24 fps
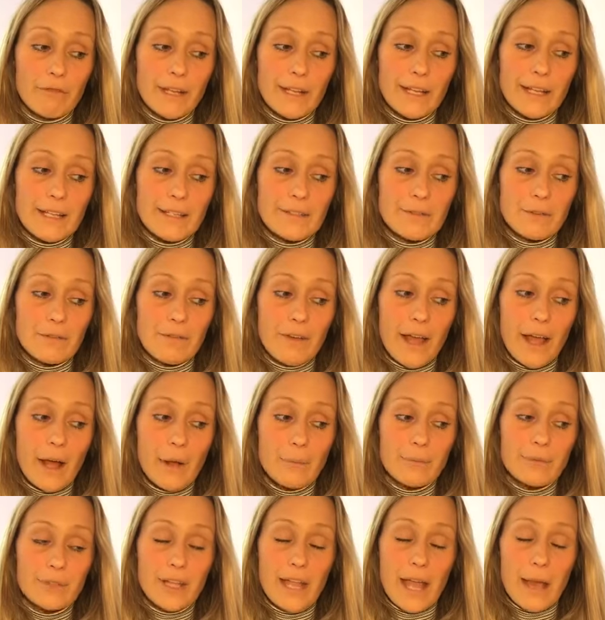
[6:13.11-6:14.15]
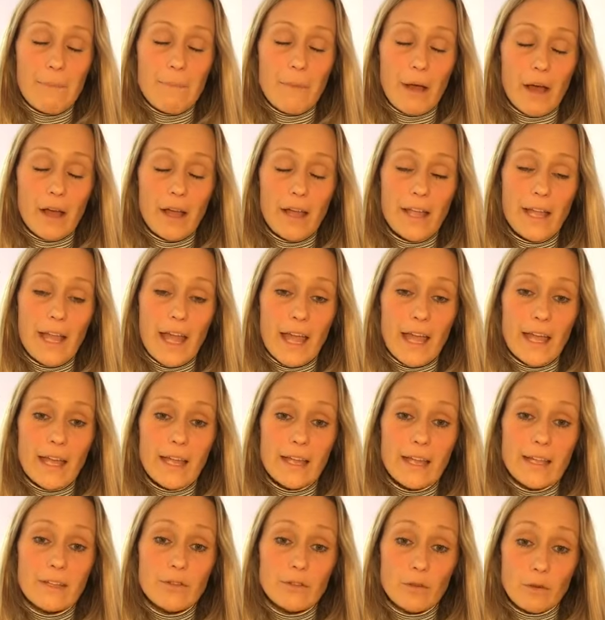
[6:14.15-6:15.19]
really sort of helped to get my
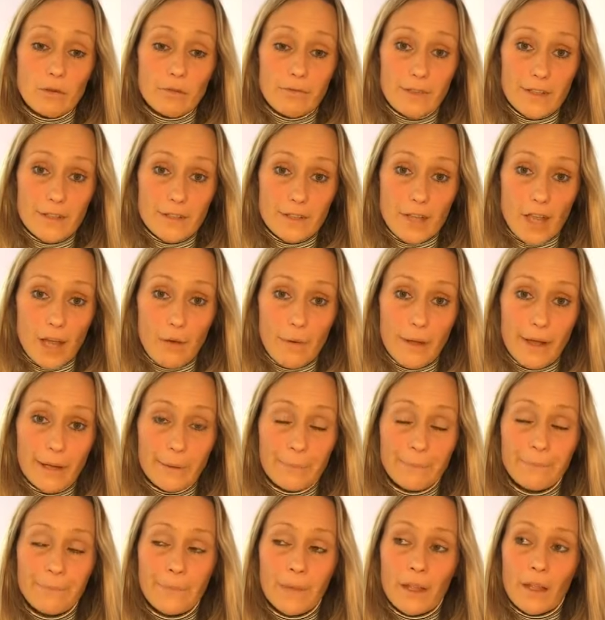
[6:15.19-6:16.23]
endorphins going.